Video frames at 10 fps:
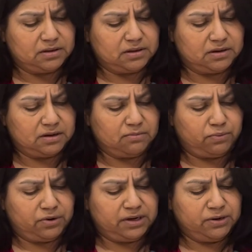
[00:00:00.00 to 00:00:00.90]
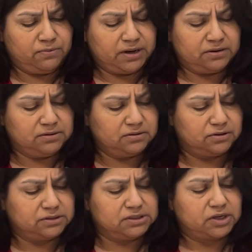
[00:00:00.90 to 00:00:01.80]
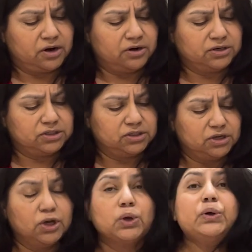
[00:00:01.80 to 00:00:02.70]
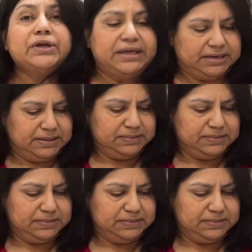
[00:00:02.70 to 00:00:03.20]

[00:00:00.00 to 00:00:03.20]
in the boiling water, so it'll start cooking.